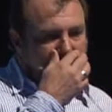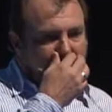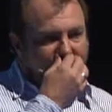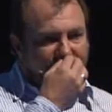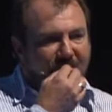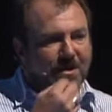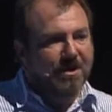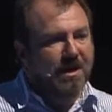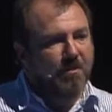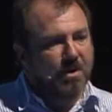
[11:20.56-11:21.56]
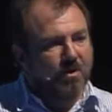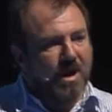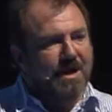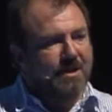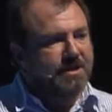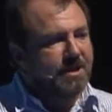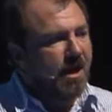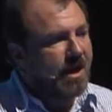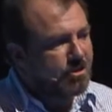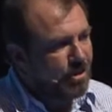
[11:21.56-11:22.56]
And he founded a company called Laker
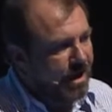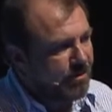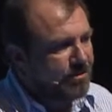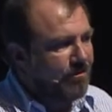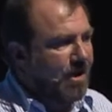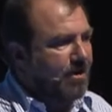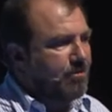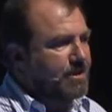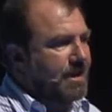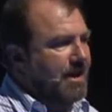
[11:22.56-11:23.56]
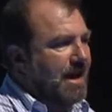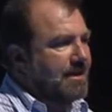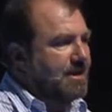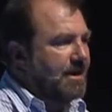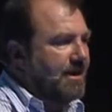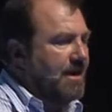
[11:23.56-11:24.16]
Skytrain that was flying across the Atlantic